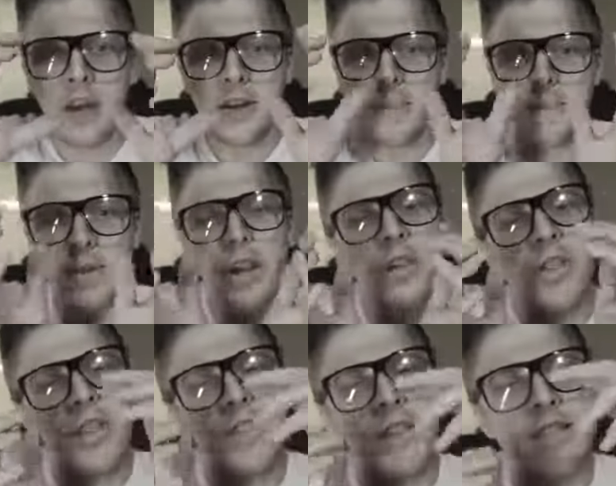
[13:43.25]
to
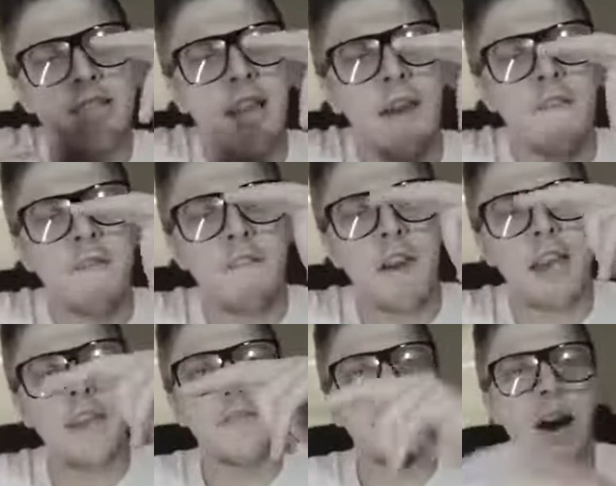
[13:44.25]
merely this
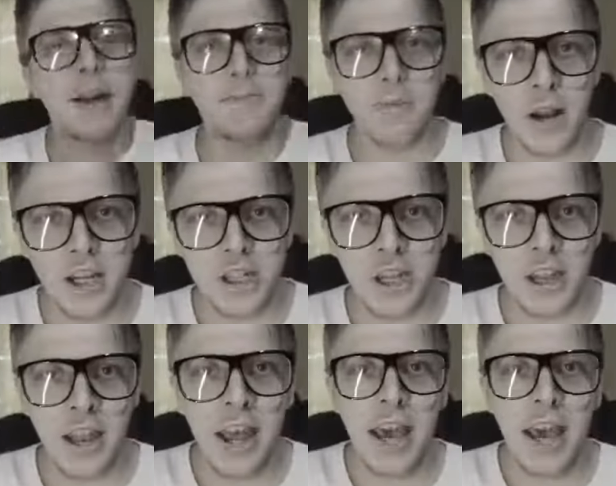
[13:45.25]
faint vibration,